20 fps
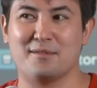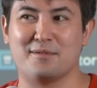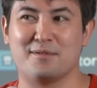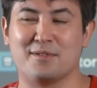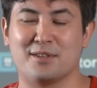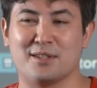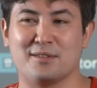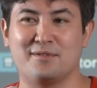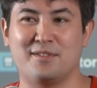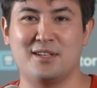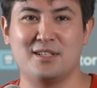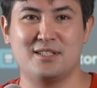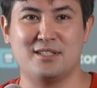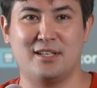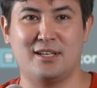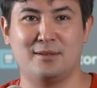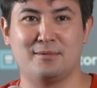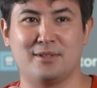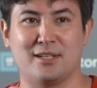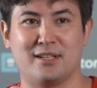for the first
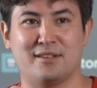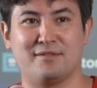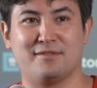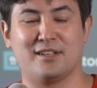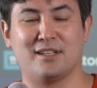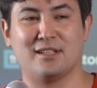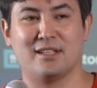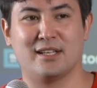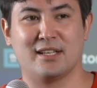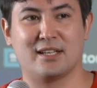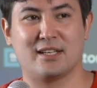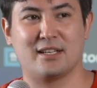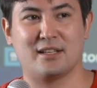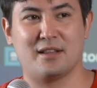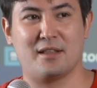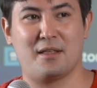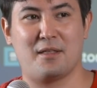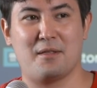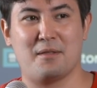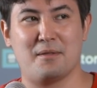time, right, it felt like
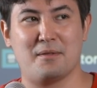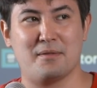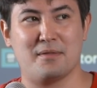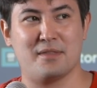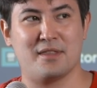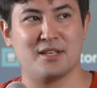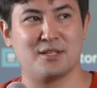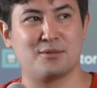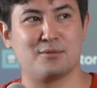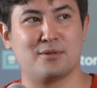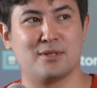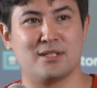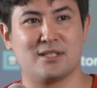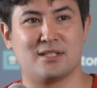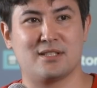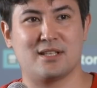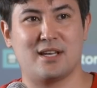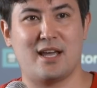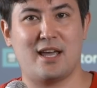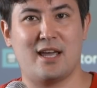this
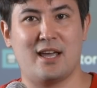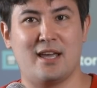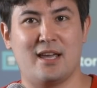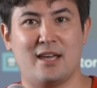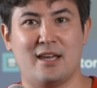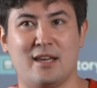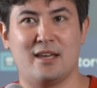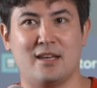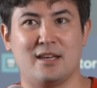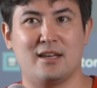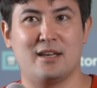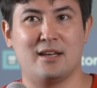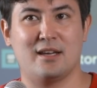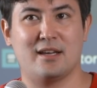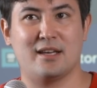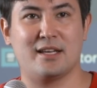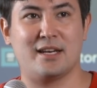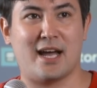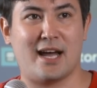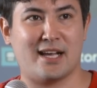was
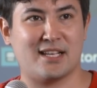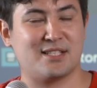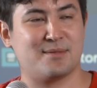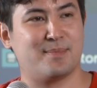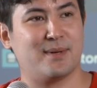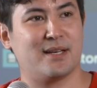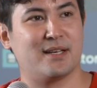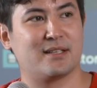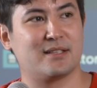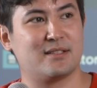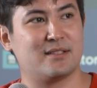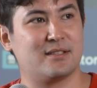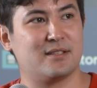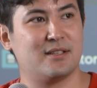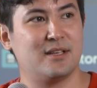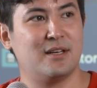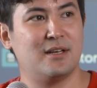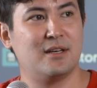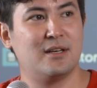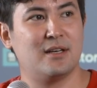an aspect
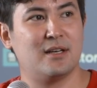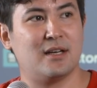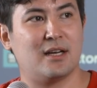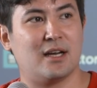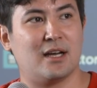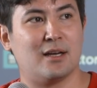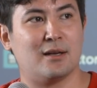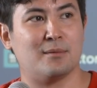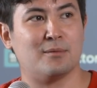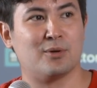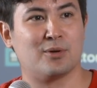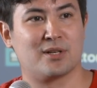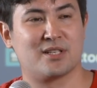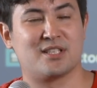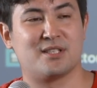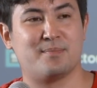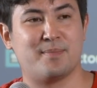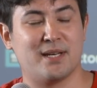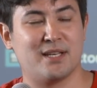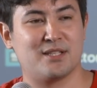or a
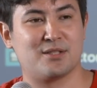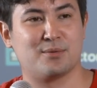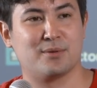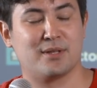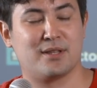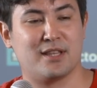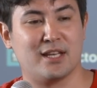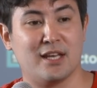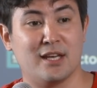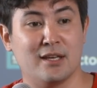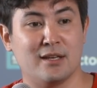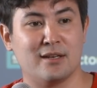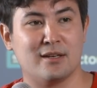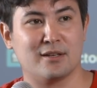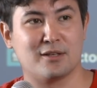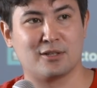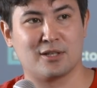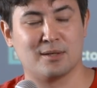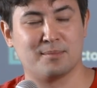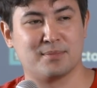space
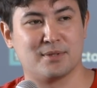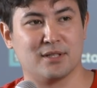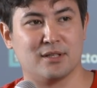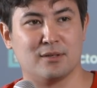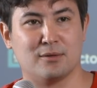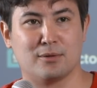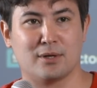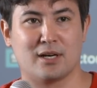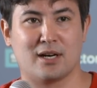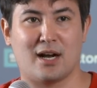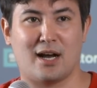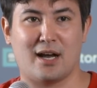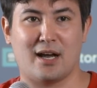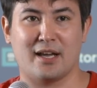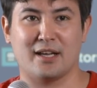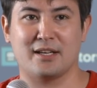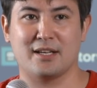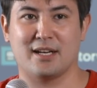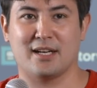within crypto where I could